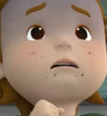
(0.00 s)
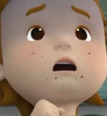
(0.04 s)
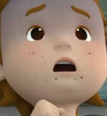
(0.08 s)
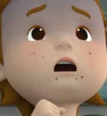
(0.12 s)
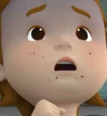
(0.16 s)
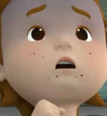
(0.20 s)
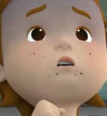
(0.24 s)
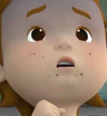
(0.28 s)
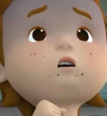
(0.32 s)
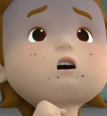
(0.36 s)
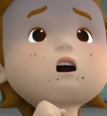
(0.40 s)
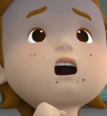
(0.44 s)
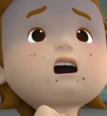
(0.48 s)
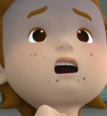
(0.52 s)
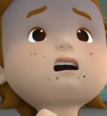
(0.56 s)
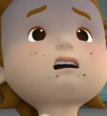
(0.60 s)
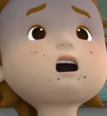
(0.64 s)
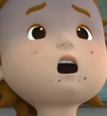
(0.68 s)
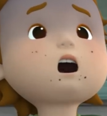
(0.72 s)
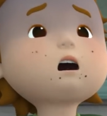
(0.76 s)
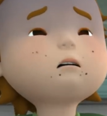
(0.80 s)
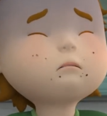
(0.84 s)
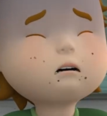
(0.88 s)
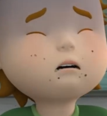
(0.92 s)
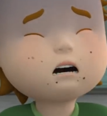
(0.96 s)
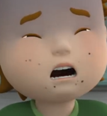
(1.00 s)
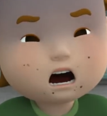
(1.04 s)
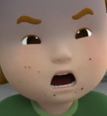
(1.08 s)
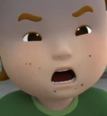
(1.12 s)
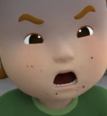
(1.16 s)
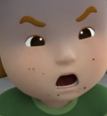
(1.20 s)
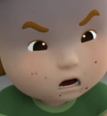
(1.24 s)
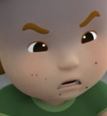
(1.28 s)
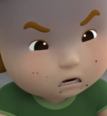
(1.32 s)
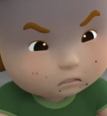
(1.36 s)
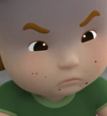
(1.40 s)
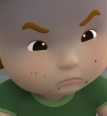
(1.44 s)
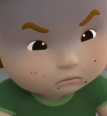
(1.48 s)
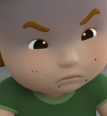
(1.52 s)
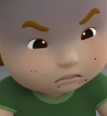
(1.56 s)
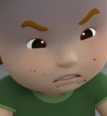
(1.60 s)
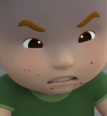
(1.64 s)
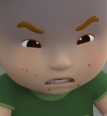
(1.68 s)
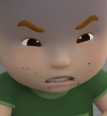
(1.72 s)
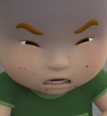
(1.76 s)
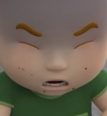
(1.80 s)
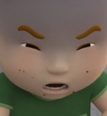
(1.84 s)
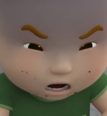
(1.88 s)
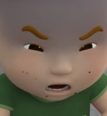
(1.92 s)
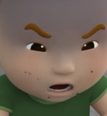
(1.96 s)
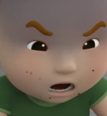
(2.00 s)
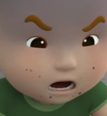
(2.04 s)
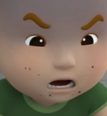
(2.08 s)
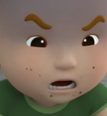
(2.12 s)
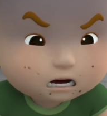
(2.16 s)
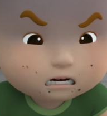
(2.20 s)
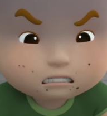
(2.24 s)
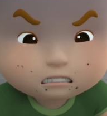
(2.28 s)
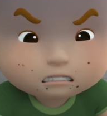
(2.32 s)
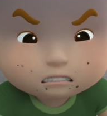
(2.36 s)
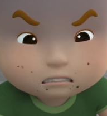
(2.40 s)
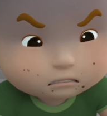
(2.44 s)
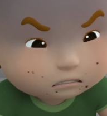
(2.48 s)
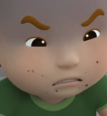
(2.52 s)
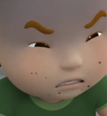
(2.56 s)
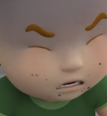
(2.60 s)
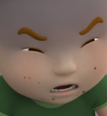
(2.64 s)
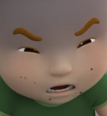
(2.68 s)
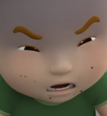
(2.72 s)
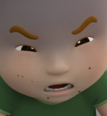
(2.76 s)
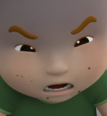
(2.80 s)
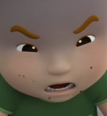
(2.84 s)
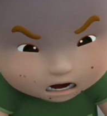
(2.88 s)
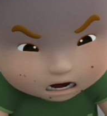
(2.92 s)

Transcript: except for this terrible stomach ache.